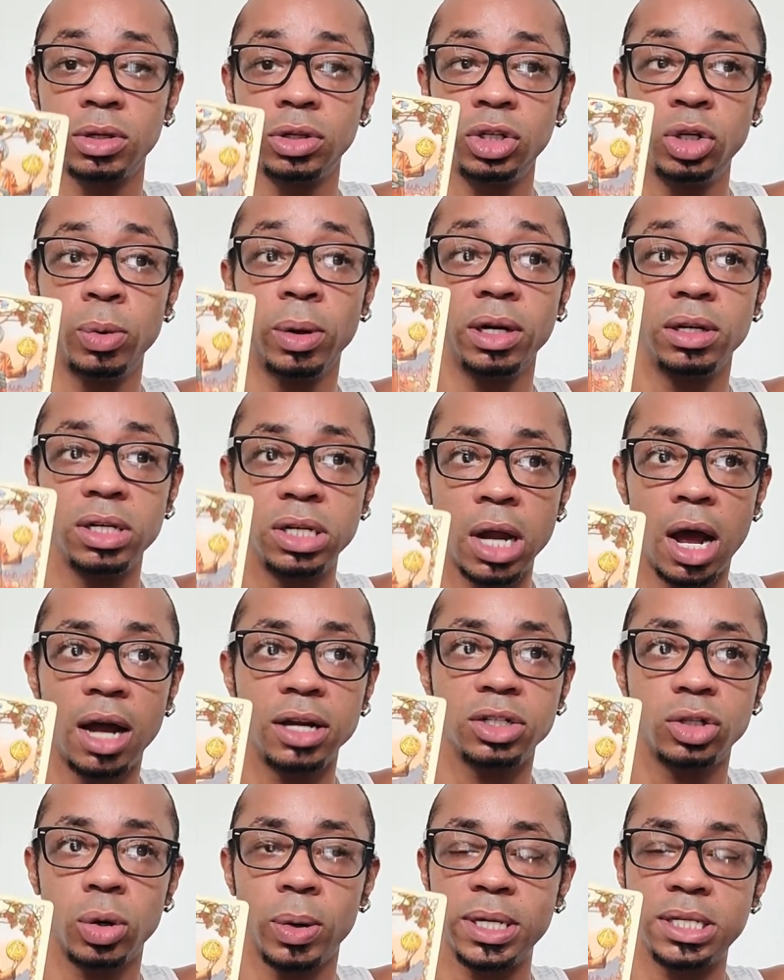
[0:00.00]
You are
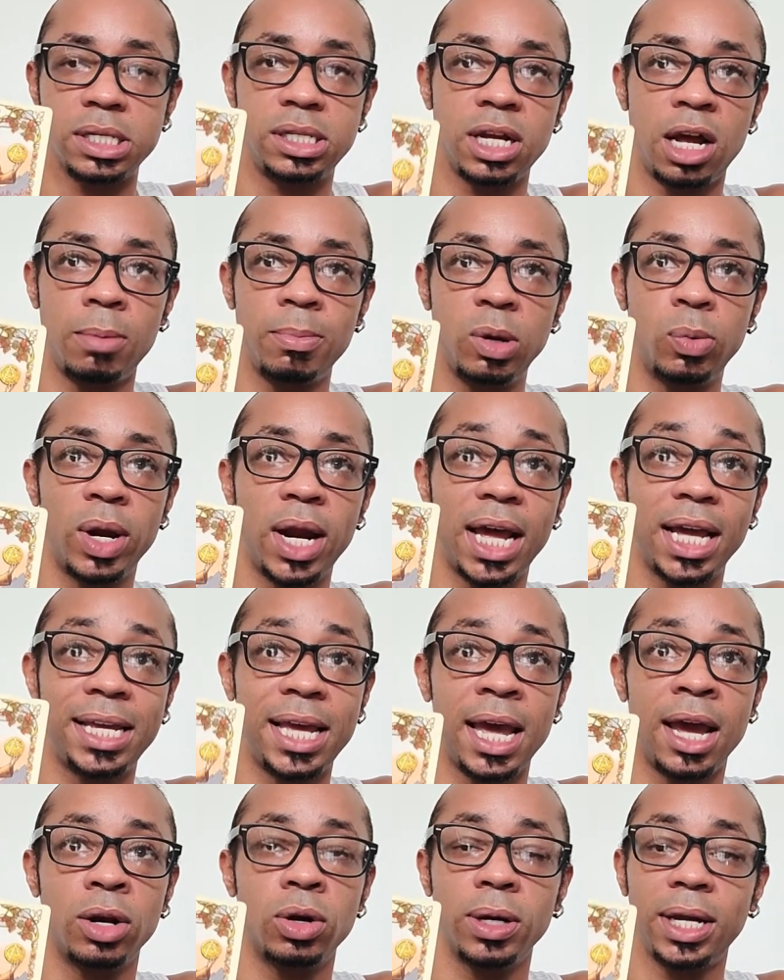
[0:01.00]
not going to tell me what I
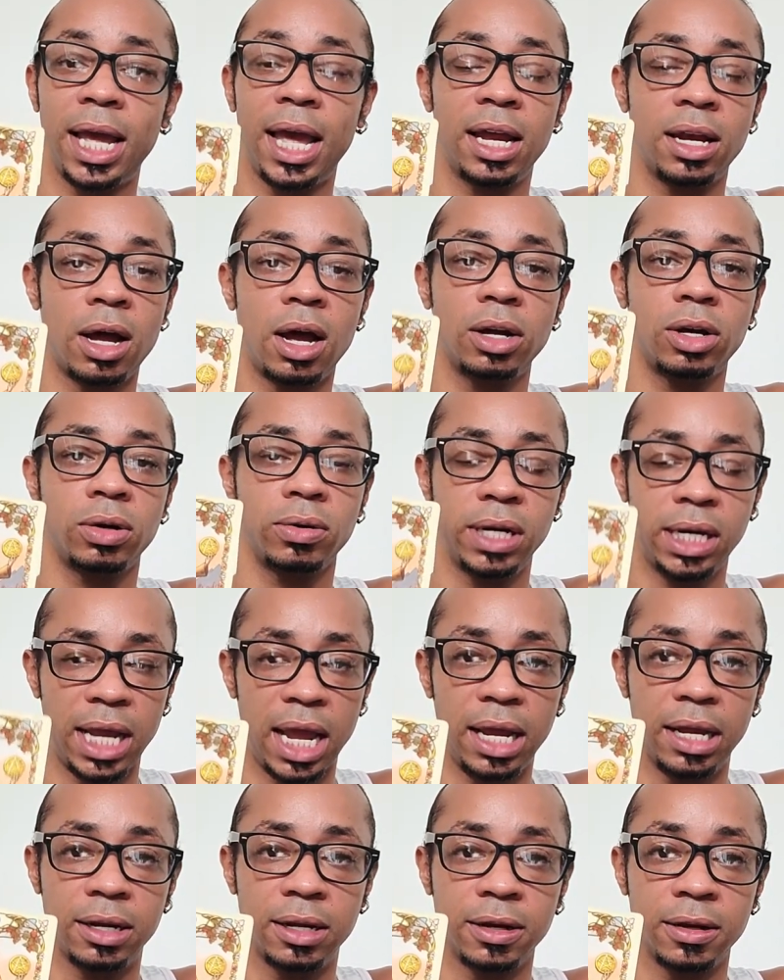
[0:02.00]
can or cannot
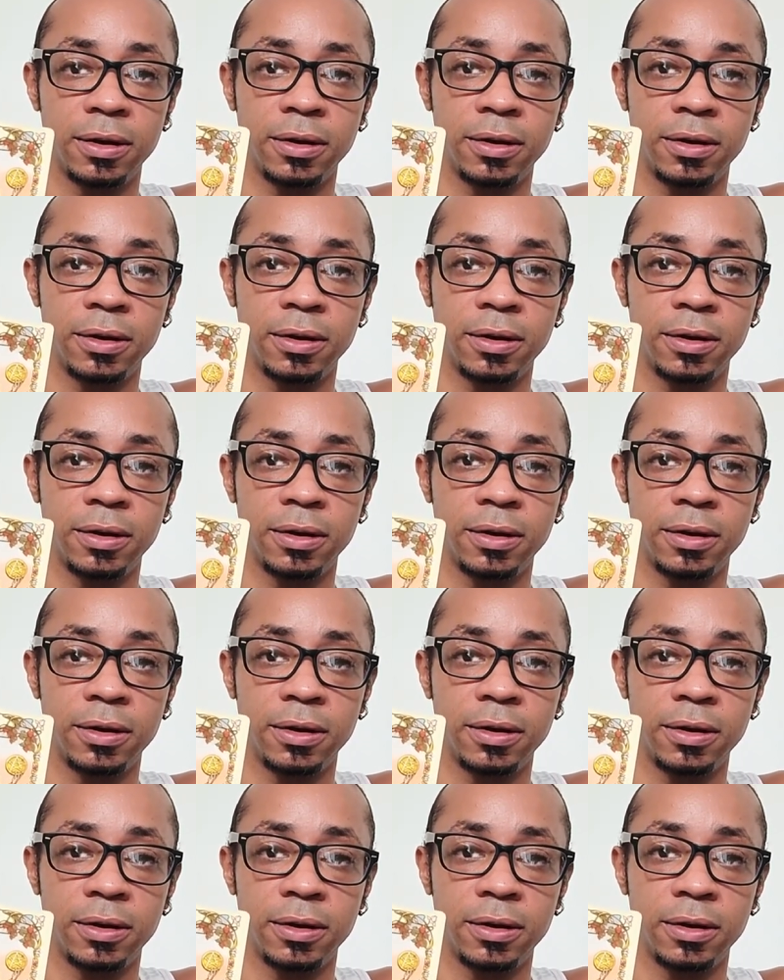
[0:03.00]
create.